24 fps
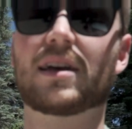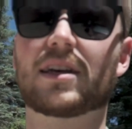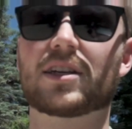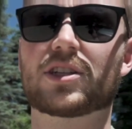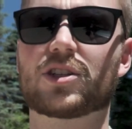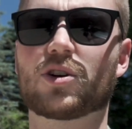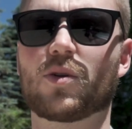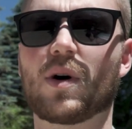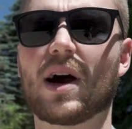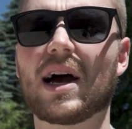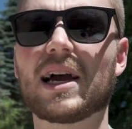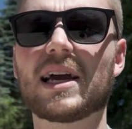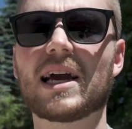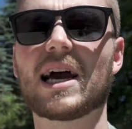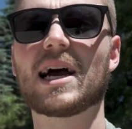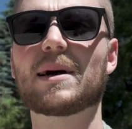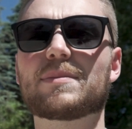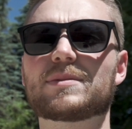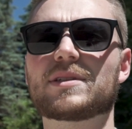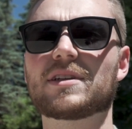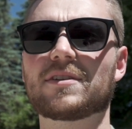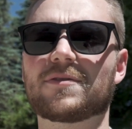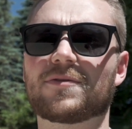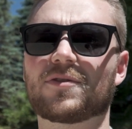So I
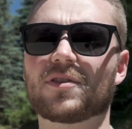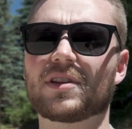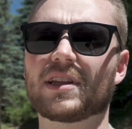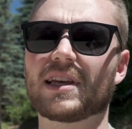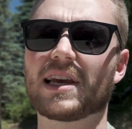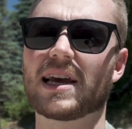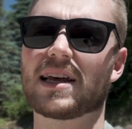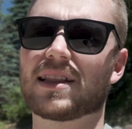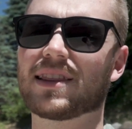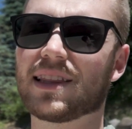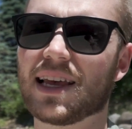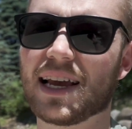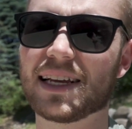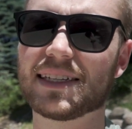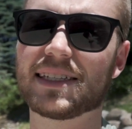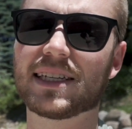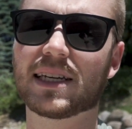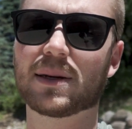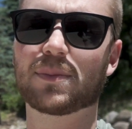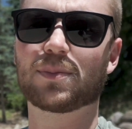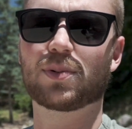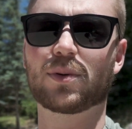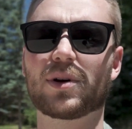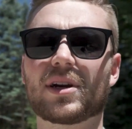opted for the
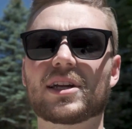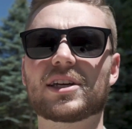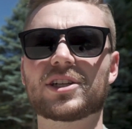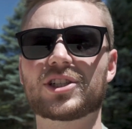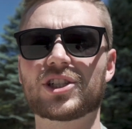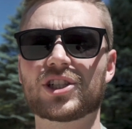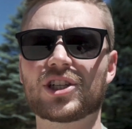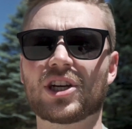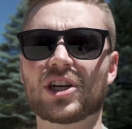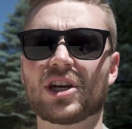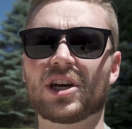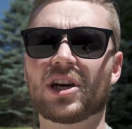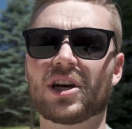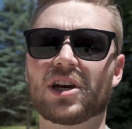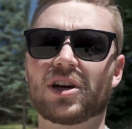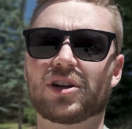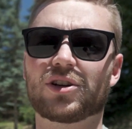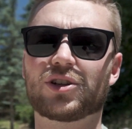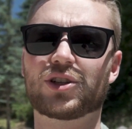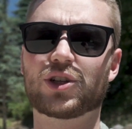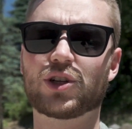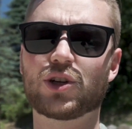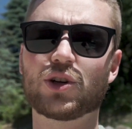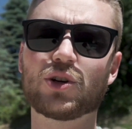Atlantic British
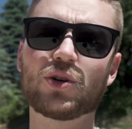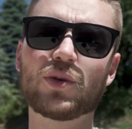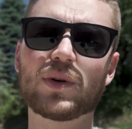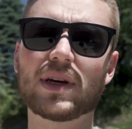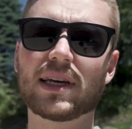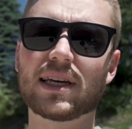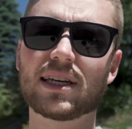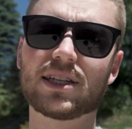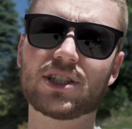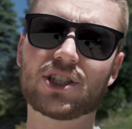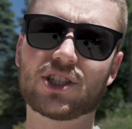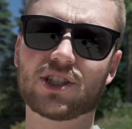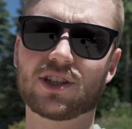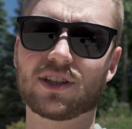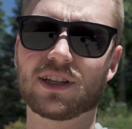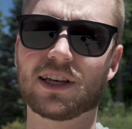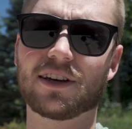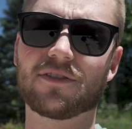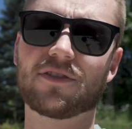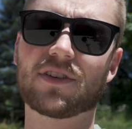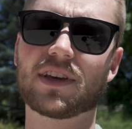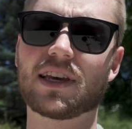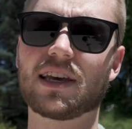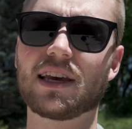2-inch
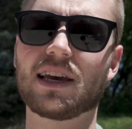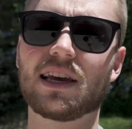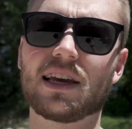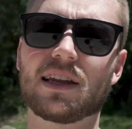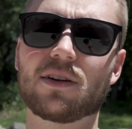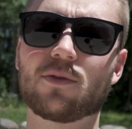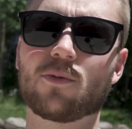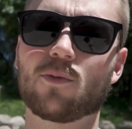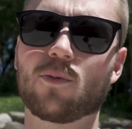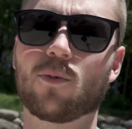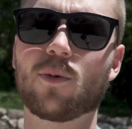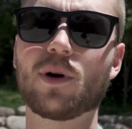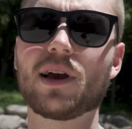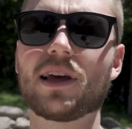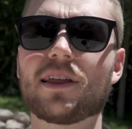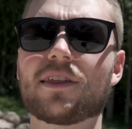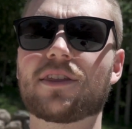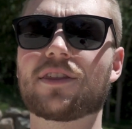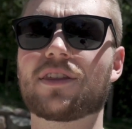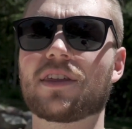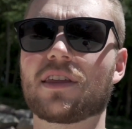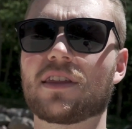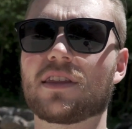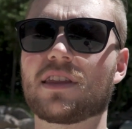lift kit
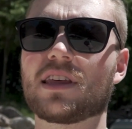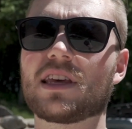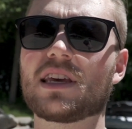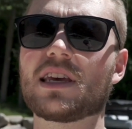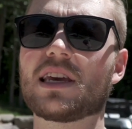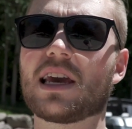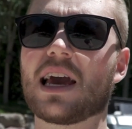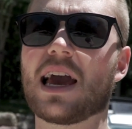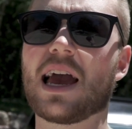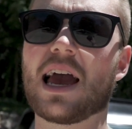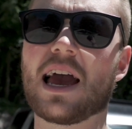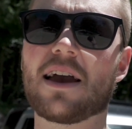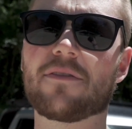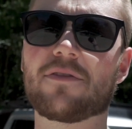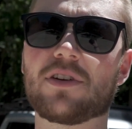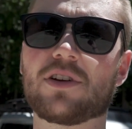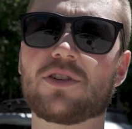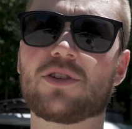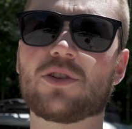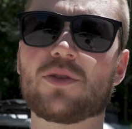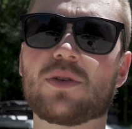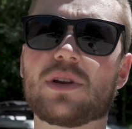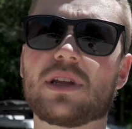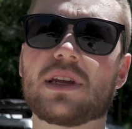with the
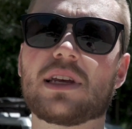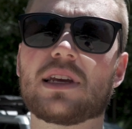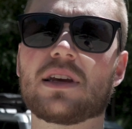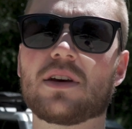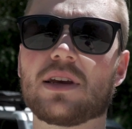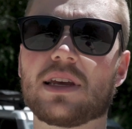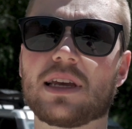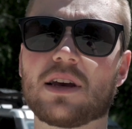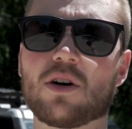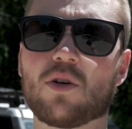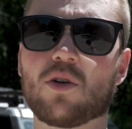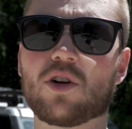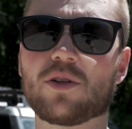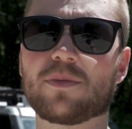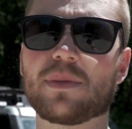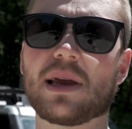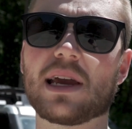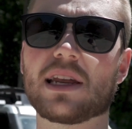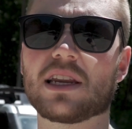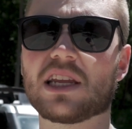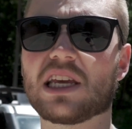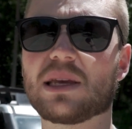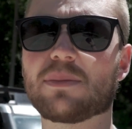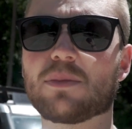heavy-duty Old
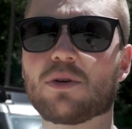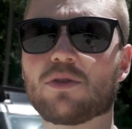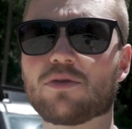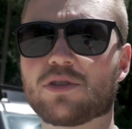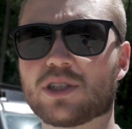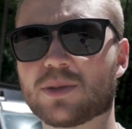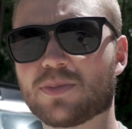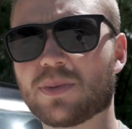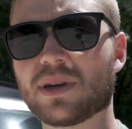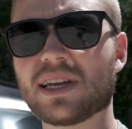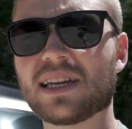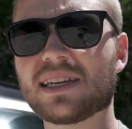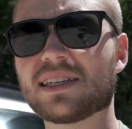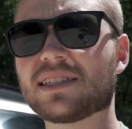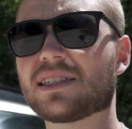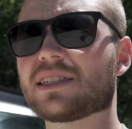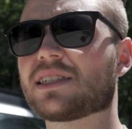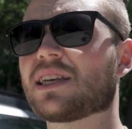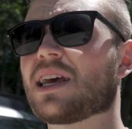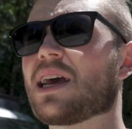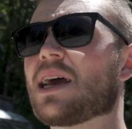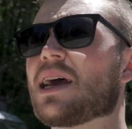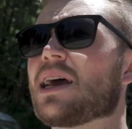Man Emu springs.